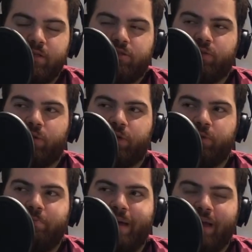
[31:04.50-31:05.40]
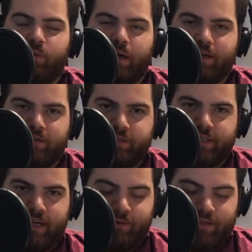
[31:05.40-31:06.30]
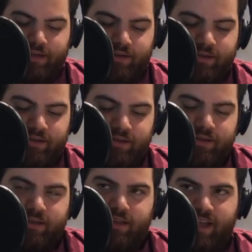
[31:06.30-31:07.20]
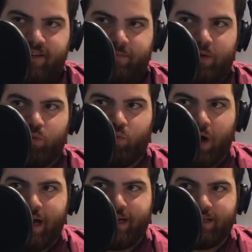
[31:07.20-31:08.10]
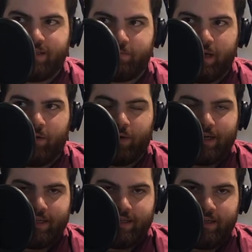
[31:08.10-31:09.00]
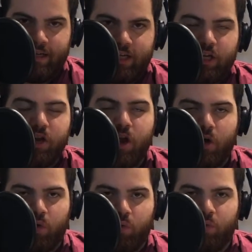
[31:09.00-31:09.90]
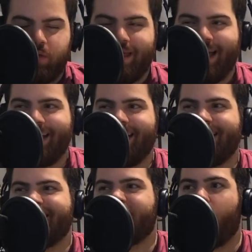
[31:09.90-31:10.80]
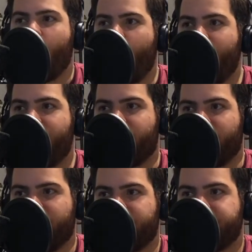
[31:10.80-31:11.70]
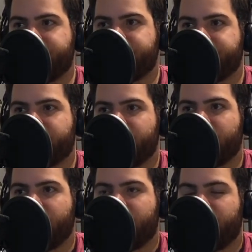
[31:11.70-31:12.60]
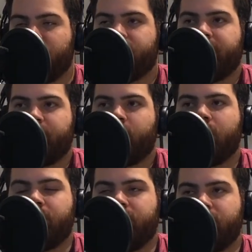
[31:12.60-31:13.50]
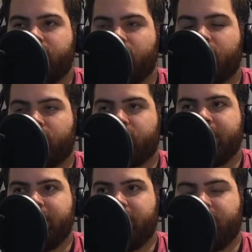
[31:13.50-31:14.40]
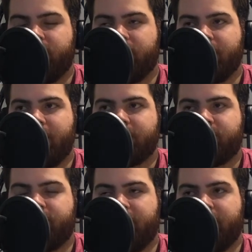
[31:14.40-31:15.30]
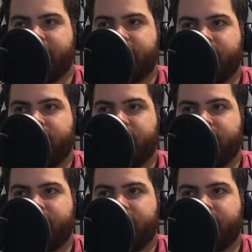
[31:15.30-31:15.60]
So all you bandwagoners out there that have been riding this bandwagon know that it is over. Well, they won 3 of the last 5,